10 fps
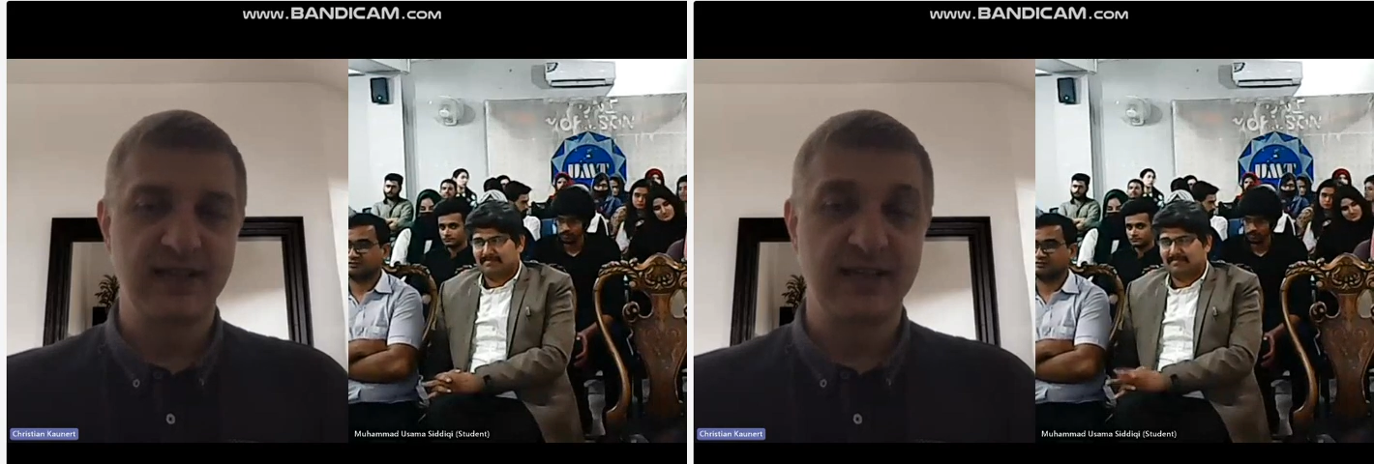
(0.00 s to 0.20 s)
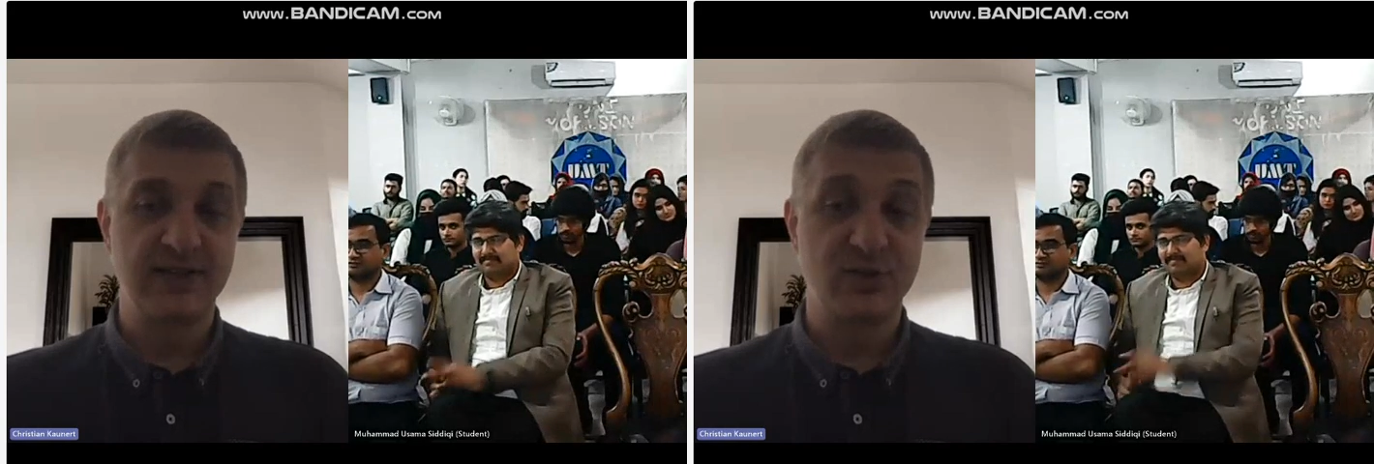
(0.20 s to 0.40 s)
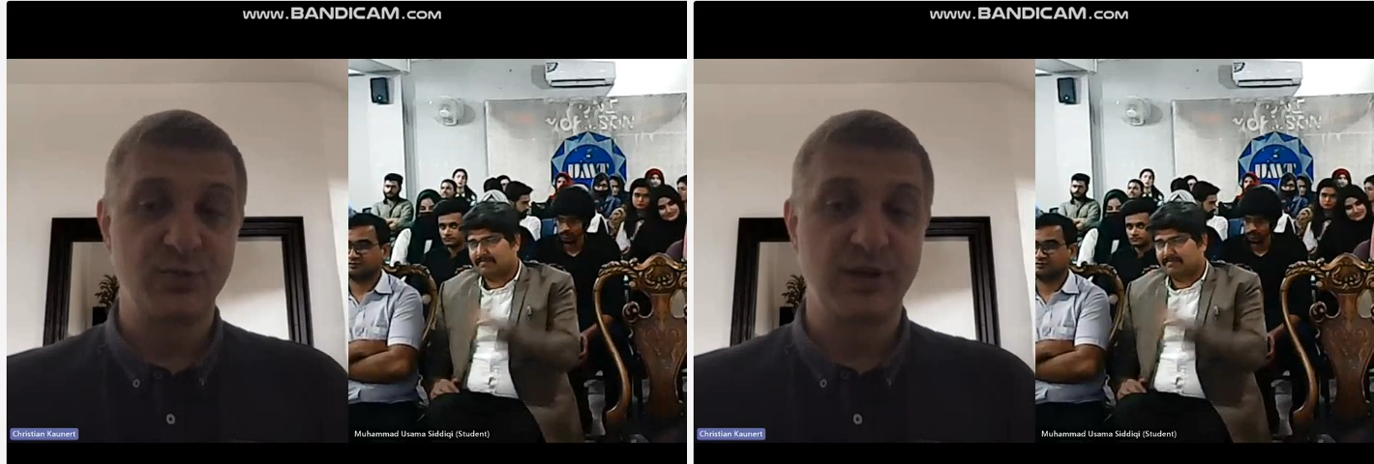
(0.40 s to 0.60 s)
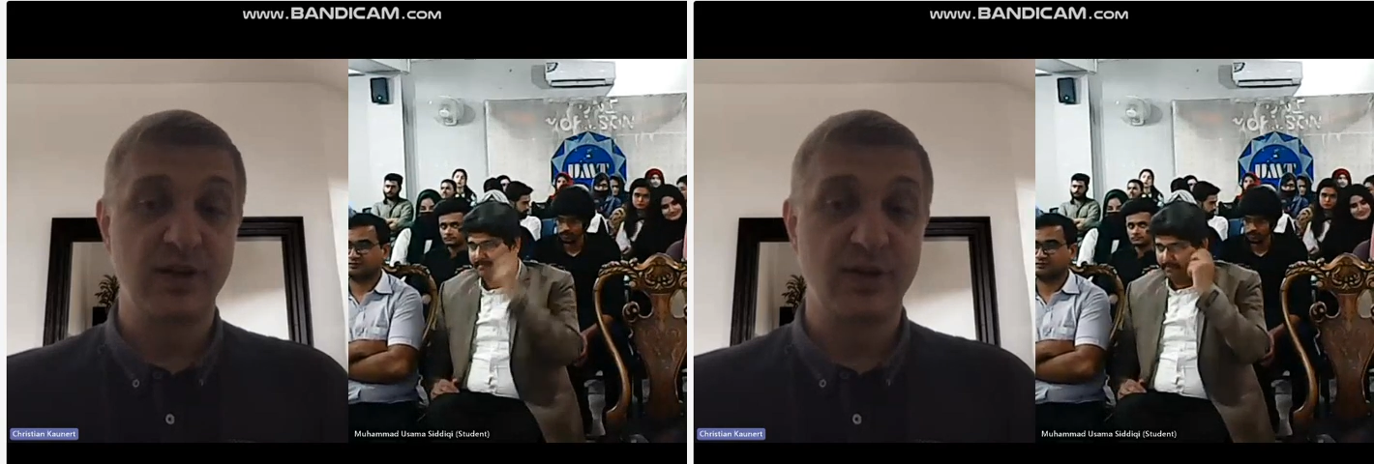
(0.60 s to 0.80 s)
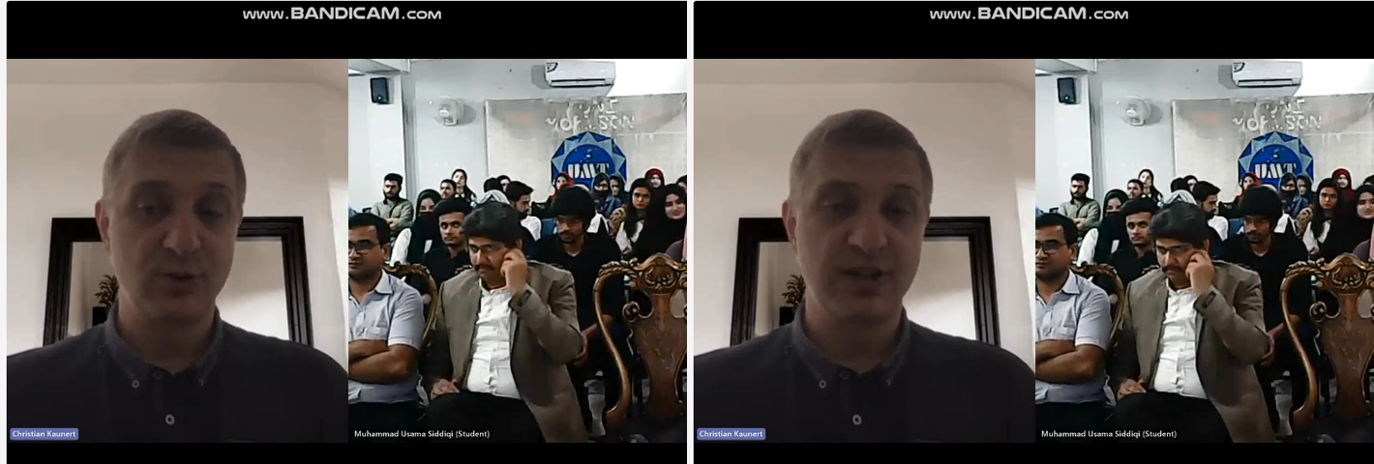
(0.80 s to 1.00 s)
that needs to
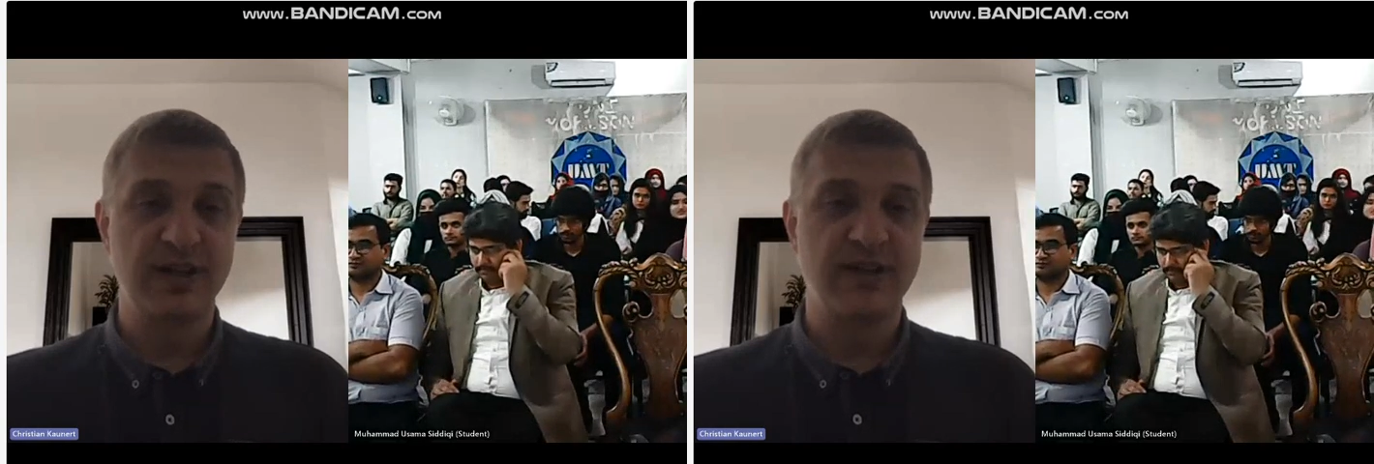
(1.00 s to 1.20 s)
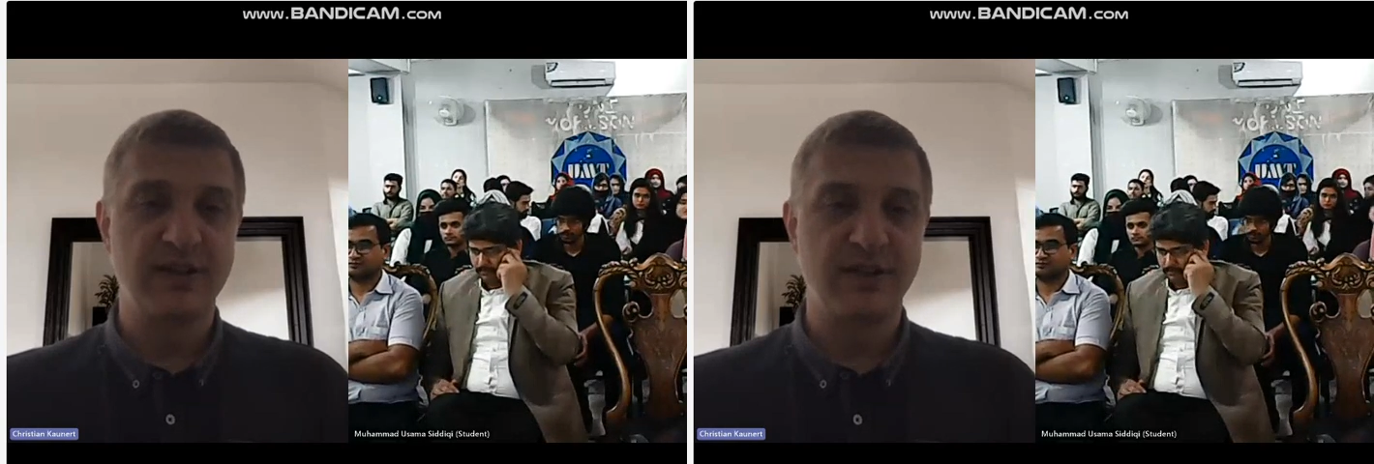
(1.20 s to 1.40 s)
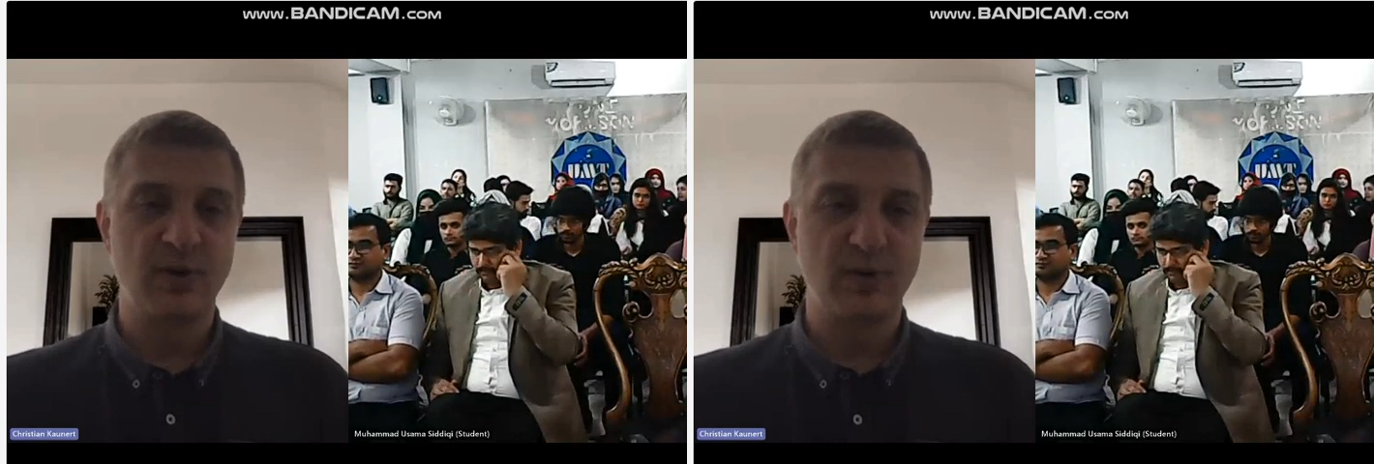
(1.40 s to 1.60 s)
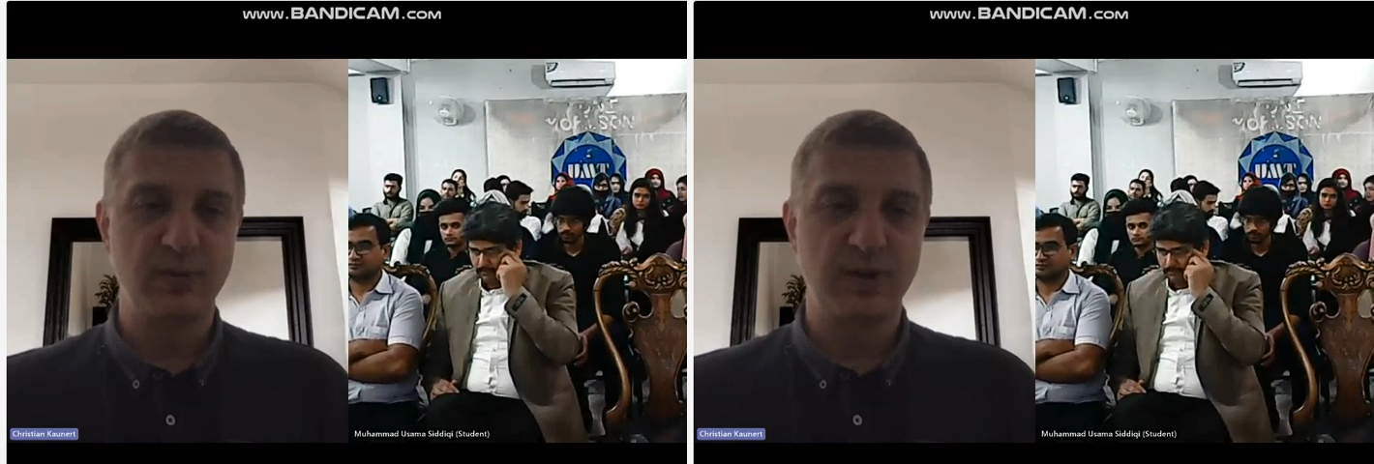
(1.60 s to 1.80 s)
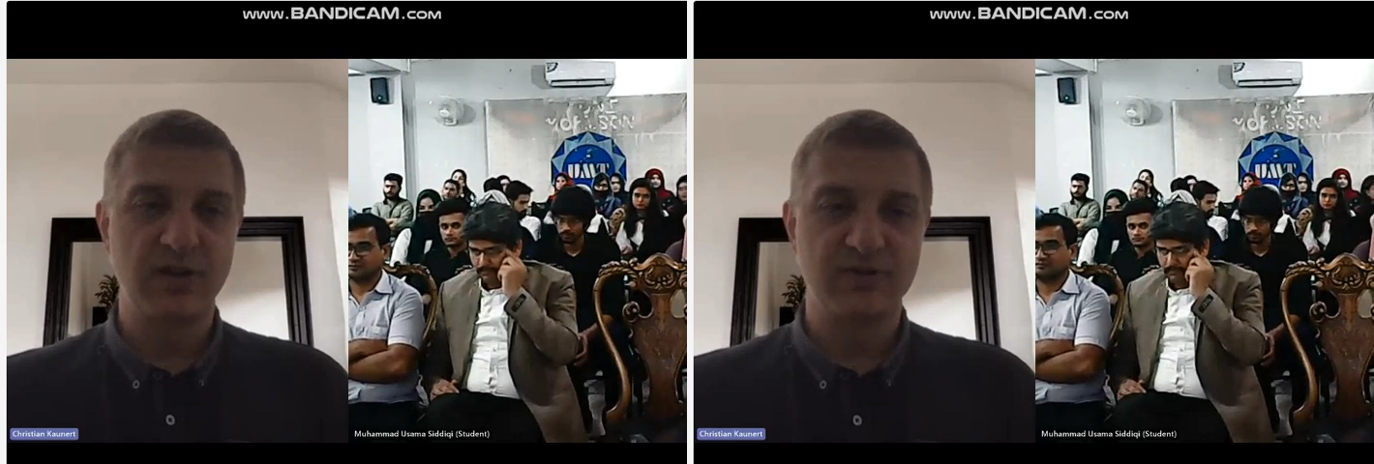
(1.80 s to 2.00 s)
be included in the
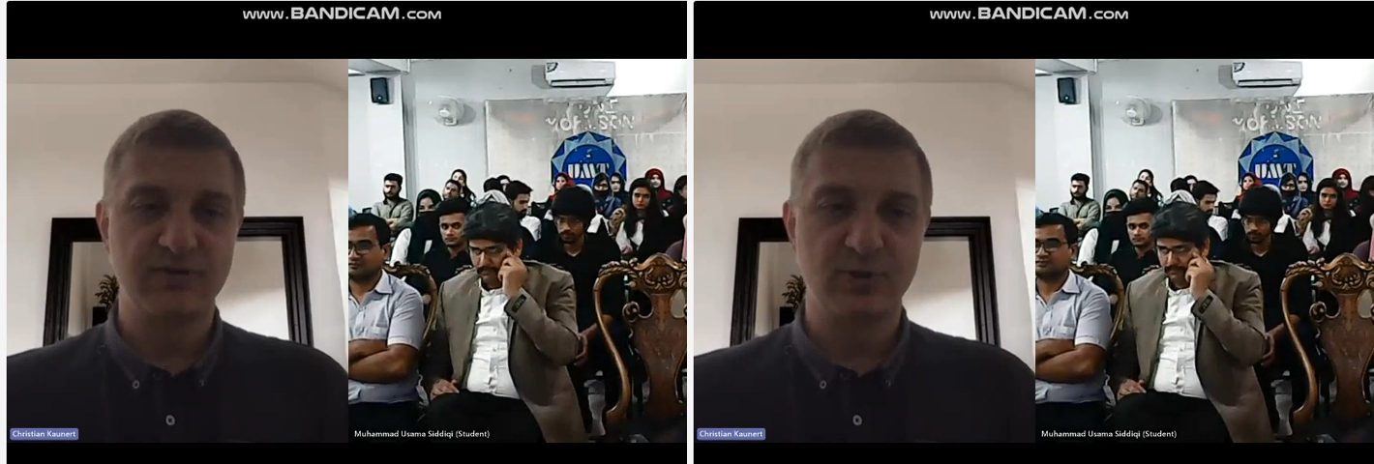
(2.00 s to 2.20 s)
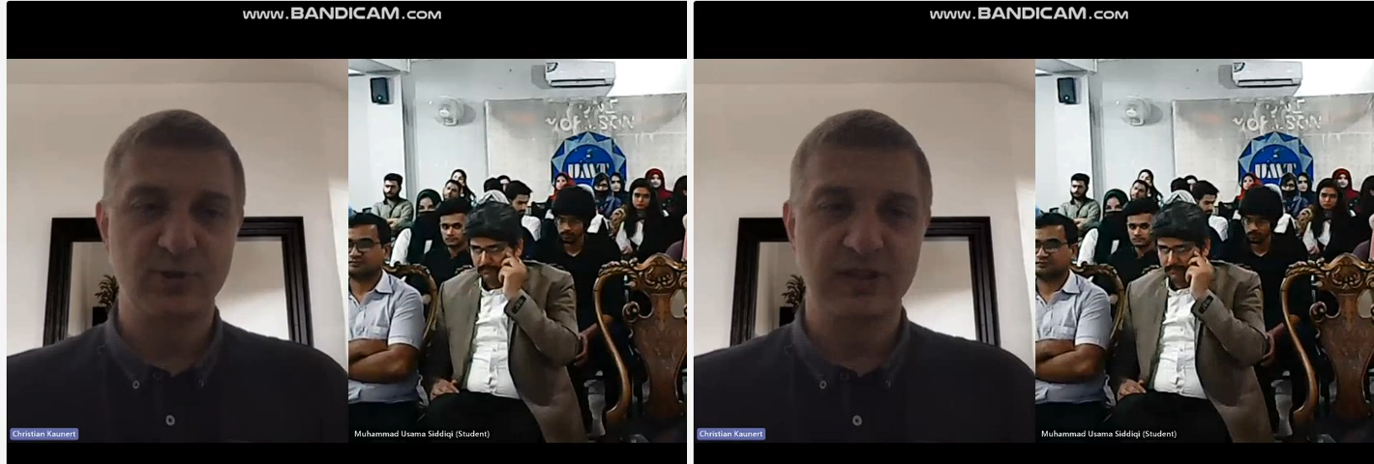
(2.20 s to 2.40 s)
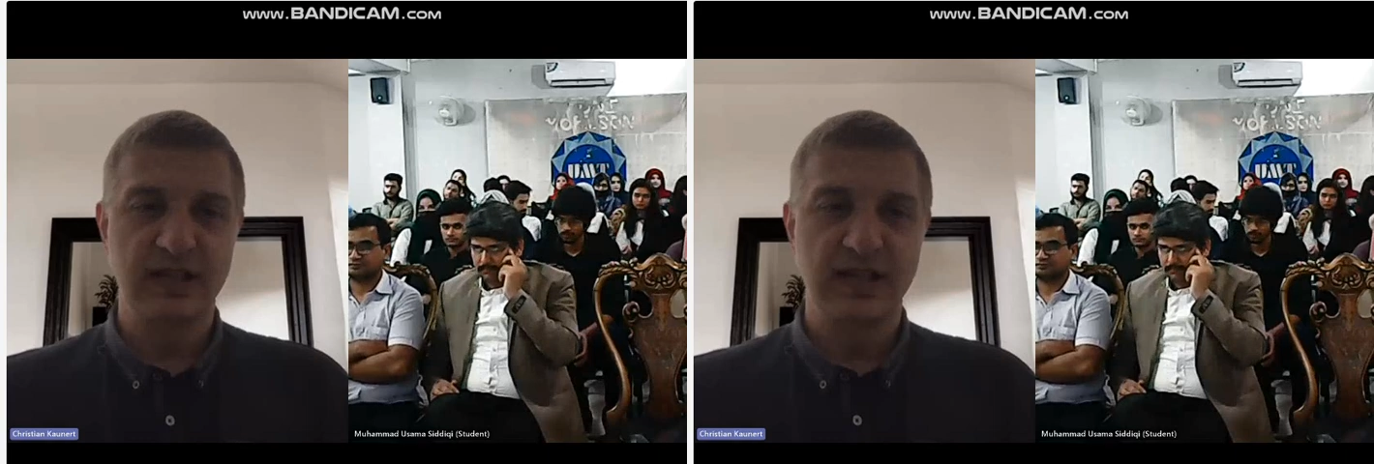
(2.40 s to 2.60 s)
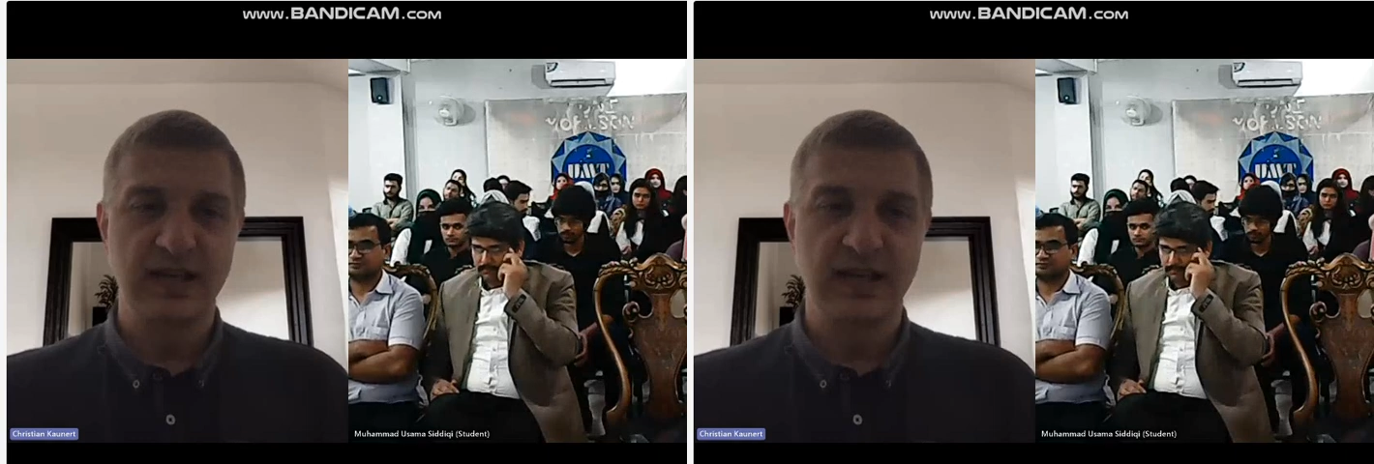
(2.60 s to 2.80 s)
theory, because, of course,